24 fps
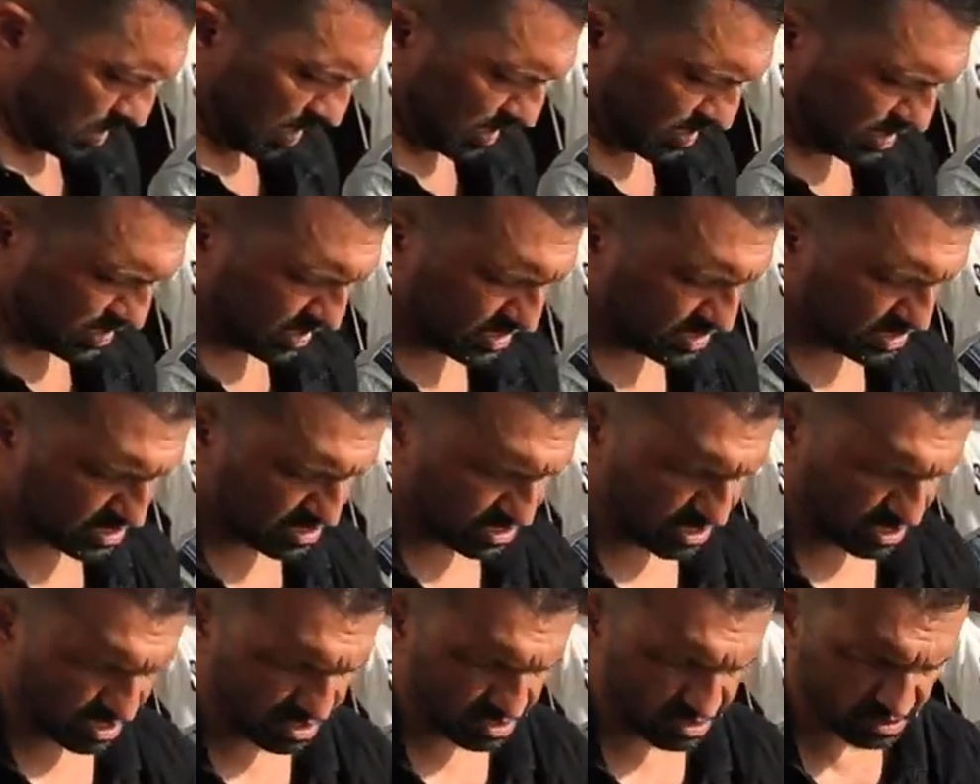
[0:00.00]
Now see
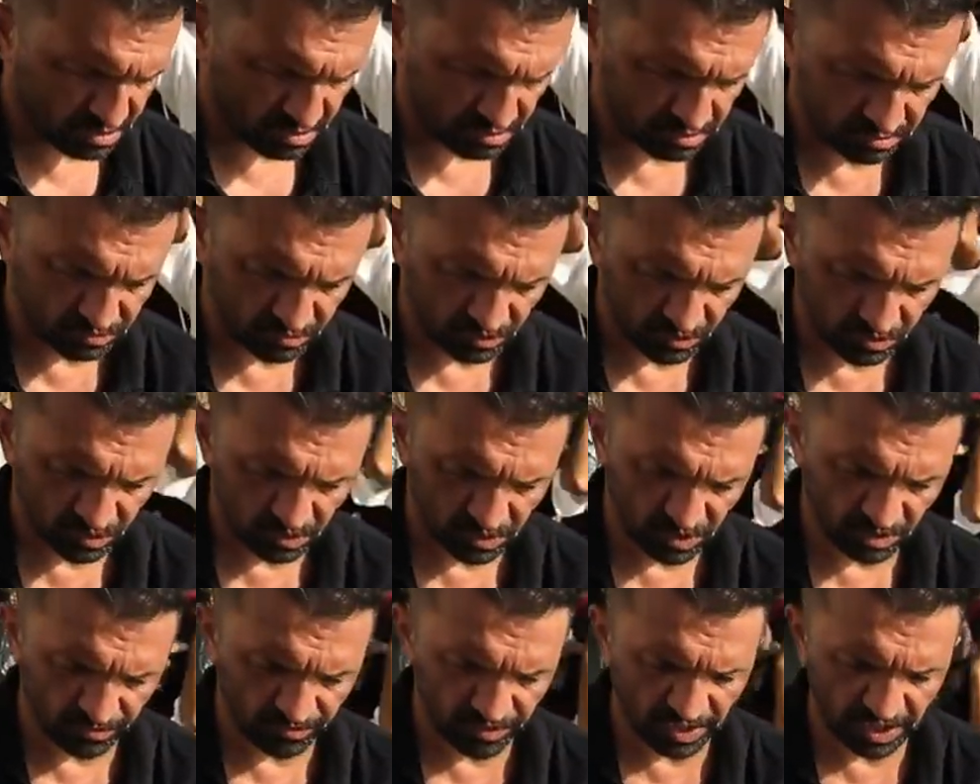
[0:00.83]
this.
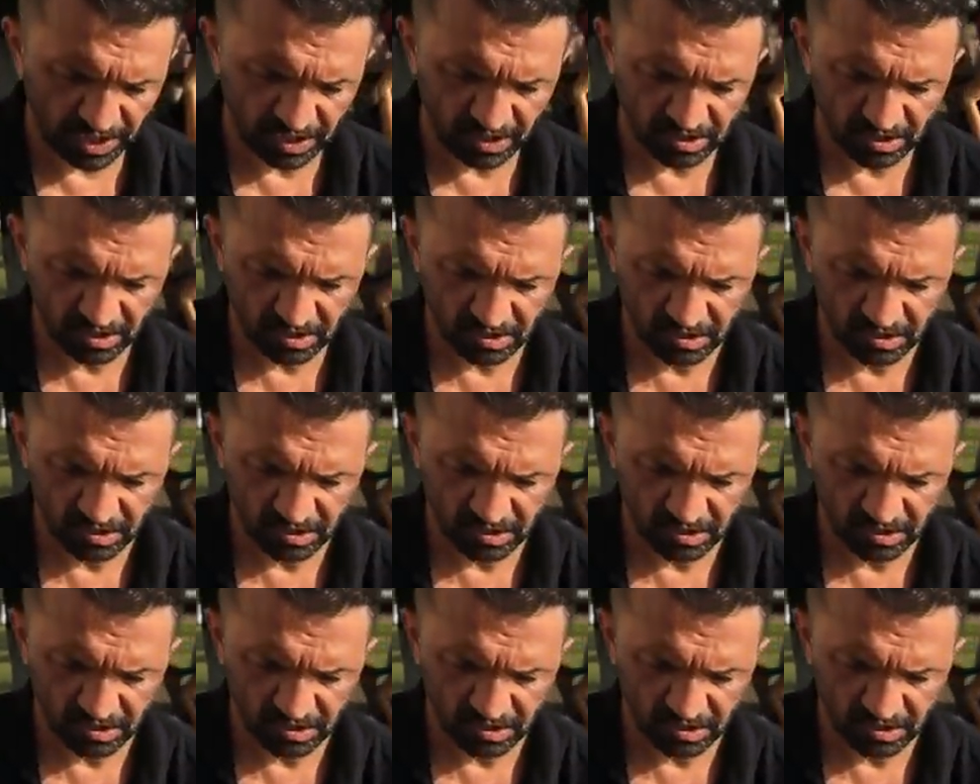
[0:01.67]
Lovely.